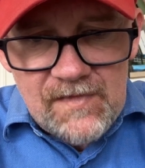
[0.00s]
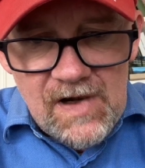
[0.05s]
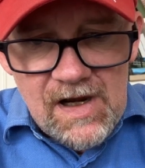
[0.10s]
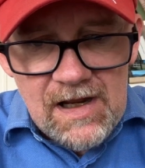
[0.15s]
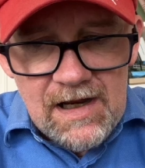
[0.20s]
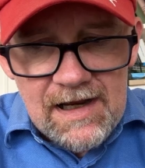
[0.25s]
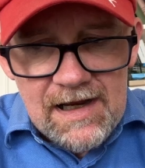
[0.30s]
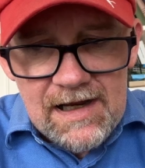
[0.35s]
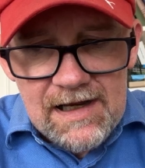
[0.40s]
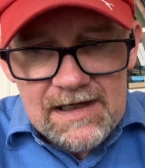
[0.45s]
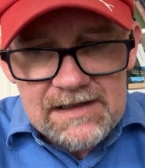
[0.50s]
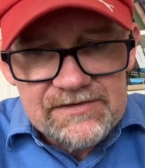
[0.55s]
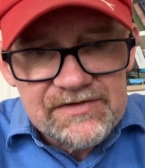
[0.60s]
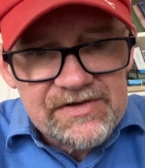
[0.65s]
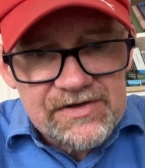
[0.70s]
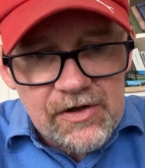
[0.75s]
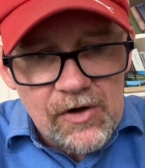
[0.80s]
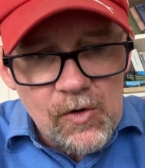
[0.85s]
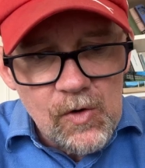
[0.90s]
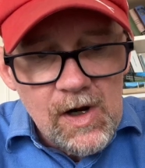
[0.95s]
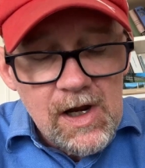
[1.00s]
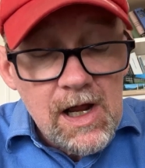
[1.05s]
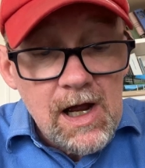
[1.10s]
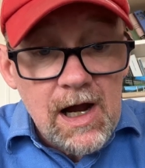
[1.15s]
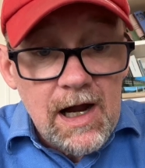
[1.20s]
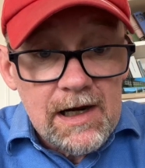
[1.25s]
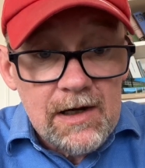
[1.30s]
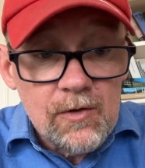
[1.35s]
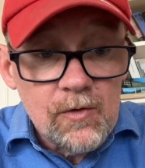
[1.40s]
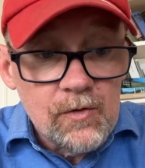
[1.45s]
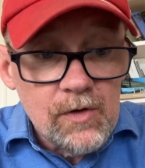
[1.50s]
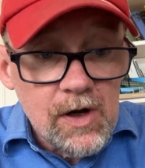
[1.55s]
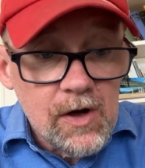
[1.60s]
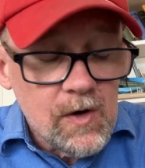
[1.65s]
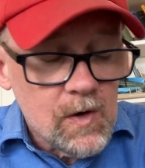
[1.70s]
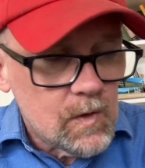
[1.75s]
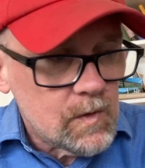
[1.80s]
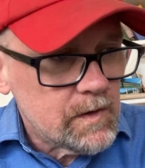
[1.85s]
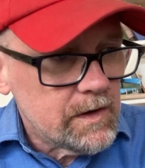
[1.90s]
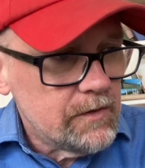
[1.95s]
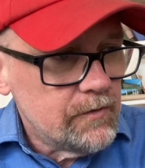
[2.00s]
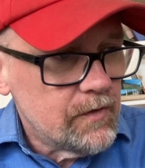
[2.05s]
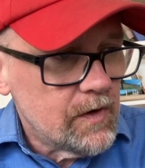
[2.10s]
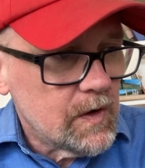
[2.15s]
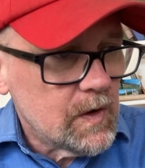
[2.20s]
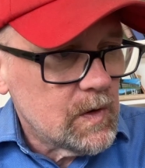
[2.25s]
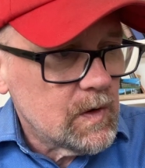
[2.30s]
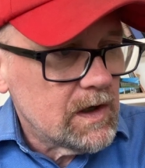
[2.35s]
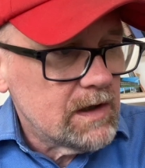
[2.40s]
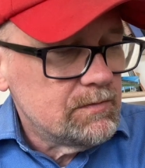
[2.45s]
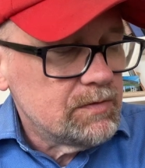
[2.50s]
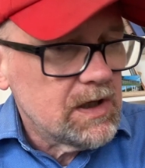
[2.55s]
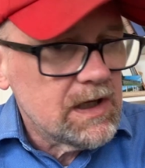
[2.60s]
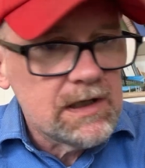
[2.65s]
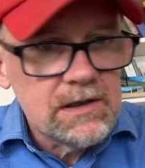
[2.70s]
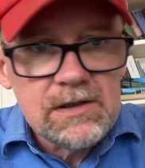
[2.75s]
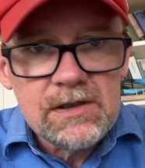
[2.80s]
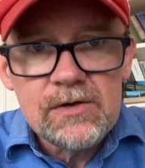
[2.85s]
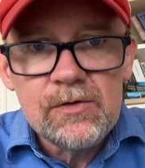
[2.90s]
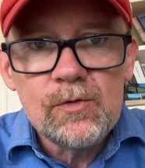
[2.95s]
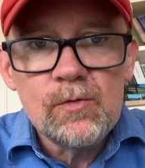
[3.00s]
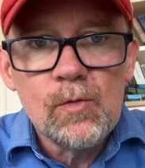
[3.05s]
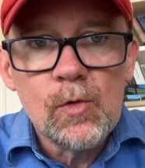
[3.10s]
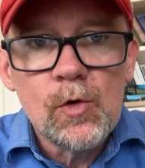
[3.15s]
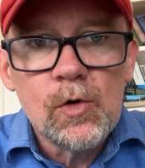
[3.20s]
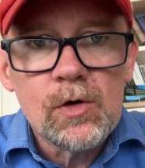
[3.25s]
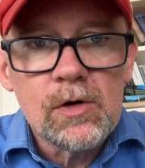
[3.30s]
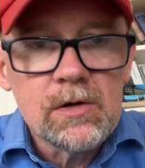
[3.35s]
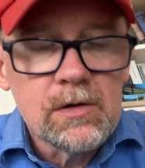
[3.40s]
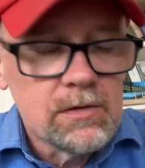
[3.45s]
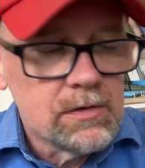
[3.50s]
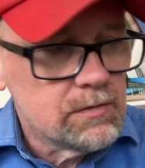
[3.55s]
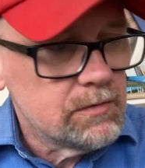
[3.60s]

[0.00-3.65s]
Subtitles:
And so I don't know, I plan to do more.